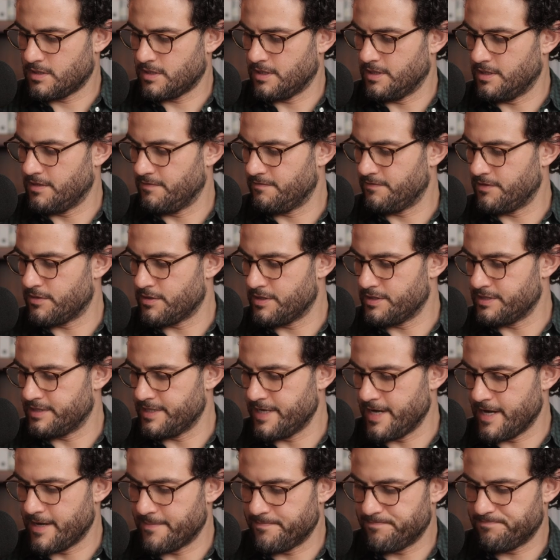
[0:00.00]
And if you're in
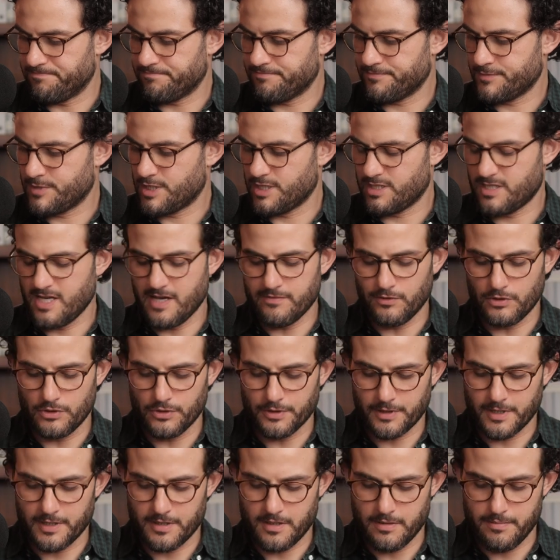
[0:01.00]
doubt, just have a
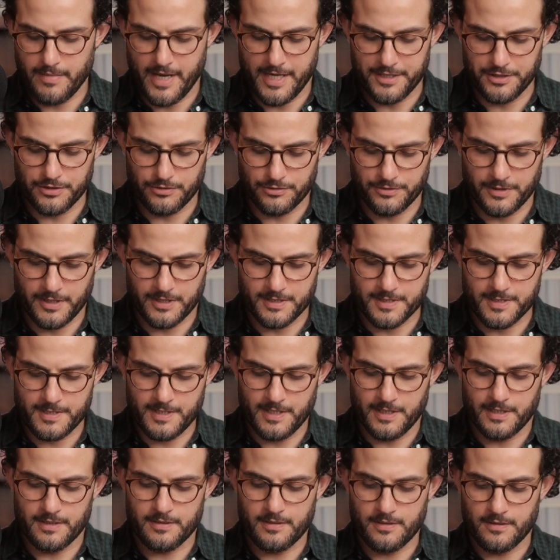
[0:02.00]
look at the manual. You can
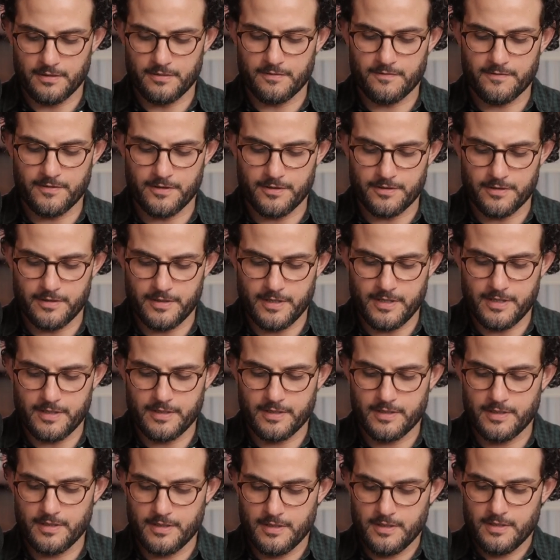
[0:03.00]
see it in the photo there,
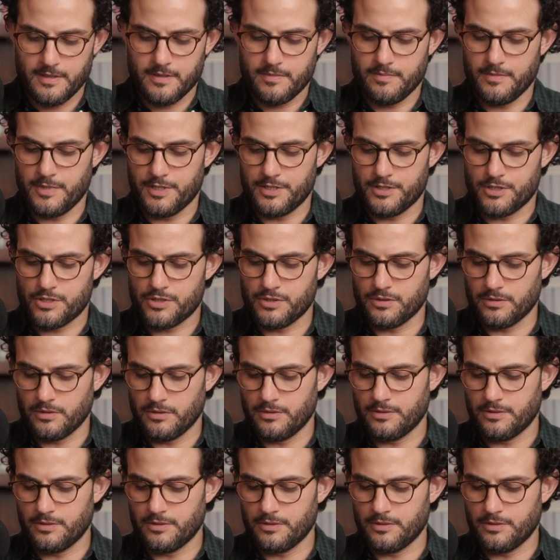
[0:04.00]
but it should